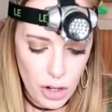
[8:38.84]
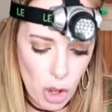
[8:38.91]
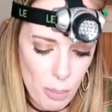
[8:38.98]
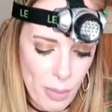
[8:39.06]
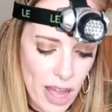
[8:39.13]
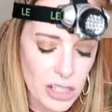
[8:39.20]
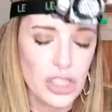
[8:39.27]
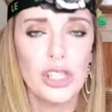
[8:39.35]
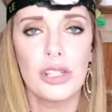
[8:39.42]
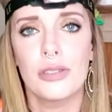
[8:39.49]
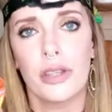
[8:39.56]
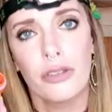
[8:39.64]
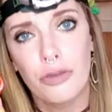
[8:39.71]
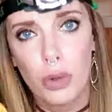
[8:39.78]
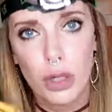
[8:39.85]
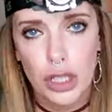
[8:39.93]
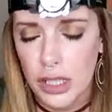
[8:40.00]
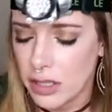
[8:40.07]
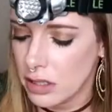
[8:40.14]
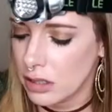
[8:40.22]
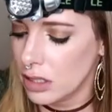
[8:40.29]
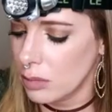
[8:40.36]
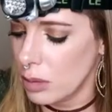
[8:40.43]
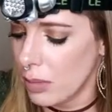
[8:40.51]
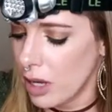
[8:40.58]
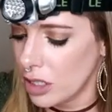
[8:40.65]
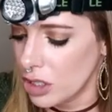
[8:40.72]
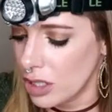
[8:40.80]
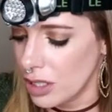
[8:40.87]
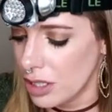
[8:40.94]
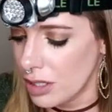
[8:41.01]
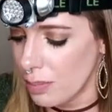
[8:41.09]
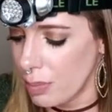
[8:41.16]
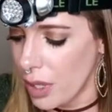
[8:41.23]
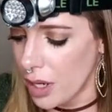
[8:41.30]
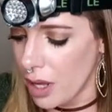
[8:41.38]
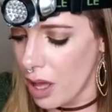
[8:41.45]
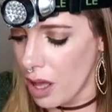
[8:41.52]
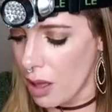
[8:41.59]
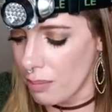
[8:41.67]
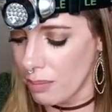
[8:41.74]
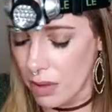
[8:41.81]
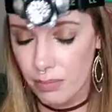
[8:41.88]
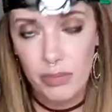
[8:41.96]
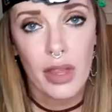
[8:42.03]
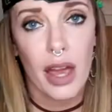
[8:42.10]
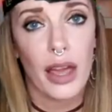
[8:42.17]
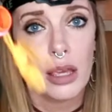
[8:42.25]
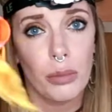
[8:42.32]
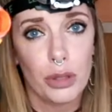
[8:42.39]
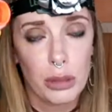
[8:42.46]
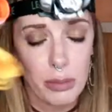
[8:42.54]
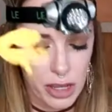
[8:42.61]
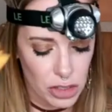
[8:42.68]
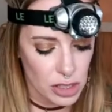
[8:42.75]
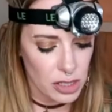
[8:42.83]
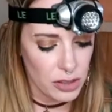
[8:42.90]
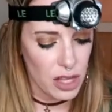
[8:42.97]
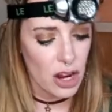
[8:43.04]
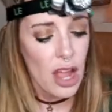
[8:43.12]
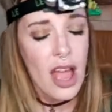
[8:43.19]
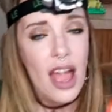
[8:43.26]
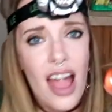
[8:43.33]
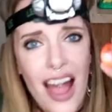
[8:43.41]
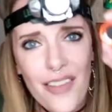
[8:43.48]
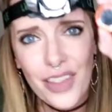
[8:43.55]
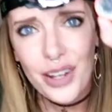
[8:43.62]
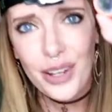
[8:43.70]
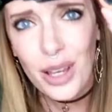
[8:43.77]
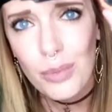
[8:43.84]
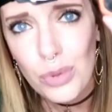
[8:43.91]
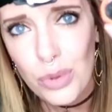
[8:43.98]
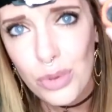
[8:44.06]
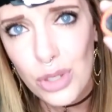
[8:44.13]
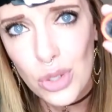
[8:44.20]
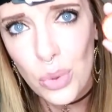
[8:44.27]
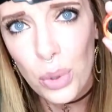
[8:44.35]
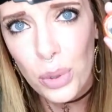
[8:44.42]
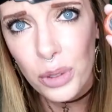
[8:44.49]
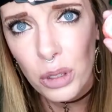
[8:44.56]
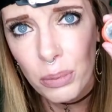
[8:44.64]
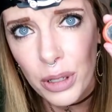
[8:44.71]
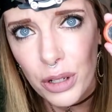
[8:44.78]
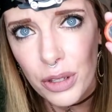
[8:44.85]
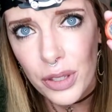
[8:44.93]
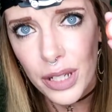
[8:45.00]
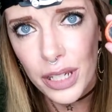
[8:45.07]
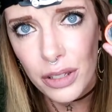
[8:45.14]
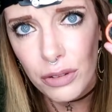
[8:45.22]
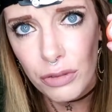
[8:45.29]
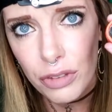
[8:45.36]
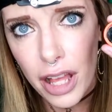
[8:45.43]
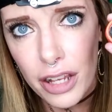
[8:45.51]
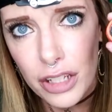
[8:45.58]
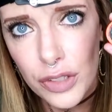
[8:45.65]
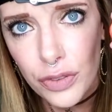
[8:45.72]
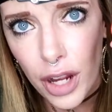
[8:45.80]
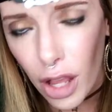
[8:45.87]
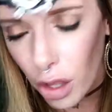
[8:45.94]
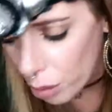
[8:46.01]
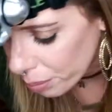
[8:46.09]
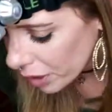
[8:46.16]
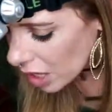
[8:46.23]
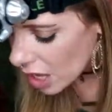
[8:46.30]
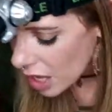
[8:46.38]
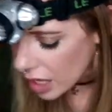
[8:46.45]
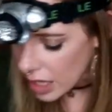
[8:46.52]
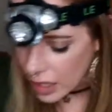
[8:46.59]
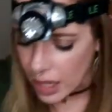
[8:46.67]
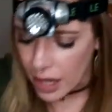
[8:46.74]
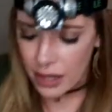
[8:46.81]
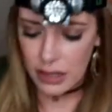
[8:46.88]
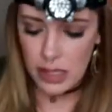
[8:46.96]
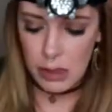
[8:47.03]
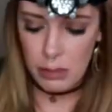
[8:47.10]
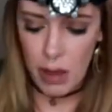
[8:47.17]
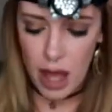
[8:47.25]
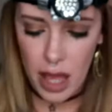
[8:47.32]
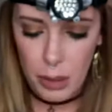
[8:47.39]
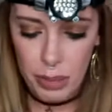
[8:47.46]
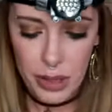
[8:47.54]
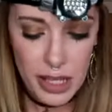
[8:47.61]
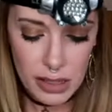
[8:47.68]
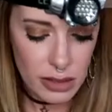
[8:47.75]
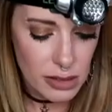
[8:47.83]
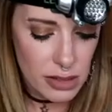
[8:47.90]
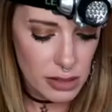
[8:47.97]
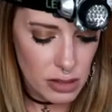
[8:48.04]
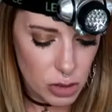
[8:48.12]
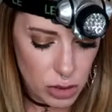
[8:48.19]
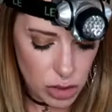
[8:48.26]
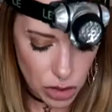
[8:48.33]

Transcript: No matches. Unfortunately, they didn't give me matches, but um, I can put the matches in there. And then it comes with this cool little mirror that I can flash for help in case my blanket doesn't do the